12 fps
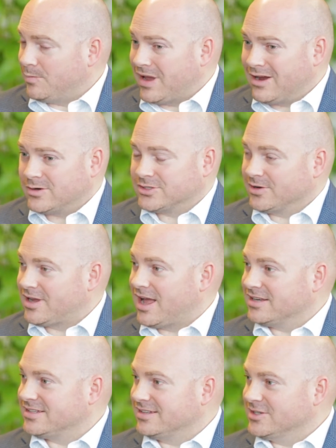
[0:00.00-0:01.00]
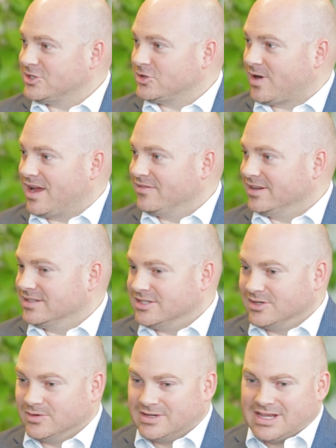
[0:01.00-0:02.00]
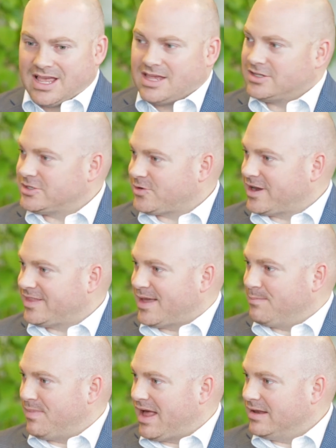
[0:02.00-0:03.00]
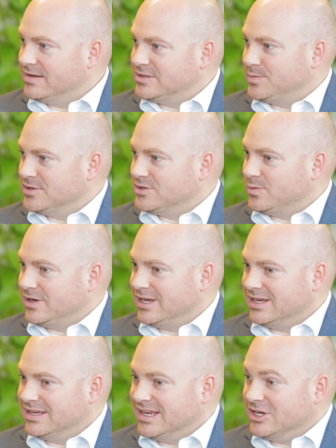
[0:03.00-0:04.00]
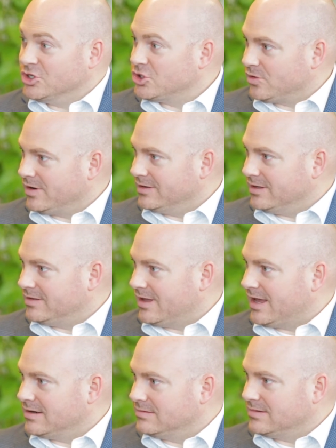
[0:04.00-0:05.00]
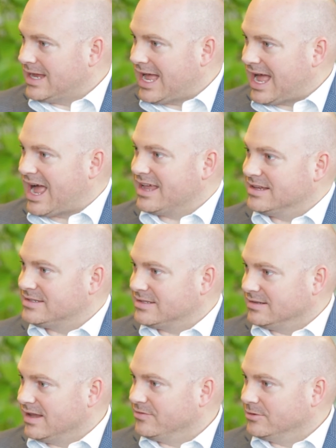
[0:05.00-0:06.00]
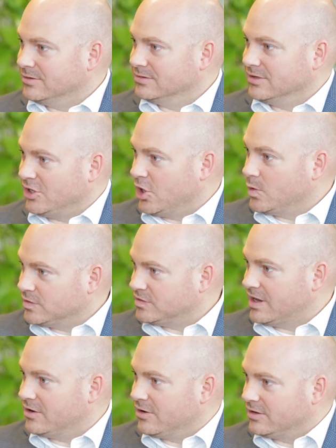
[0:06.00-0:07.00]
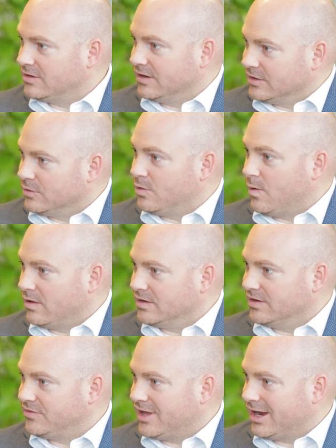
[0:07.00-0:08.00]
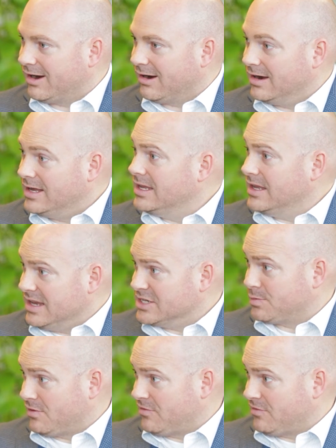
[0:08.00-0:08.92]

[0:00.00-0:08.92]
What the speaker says: payers are constantly striving to strike that balance between ensuring that that highest level, gold standard clinical quality of care is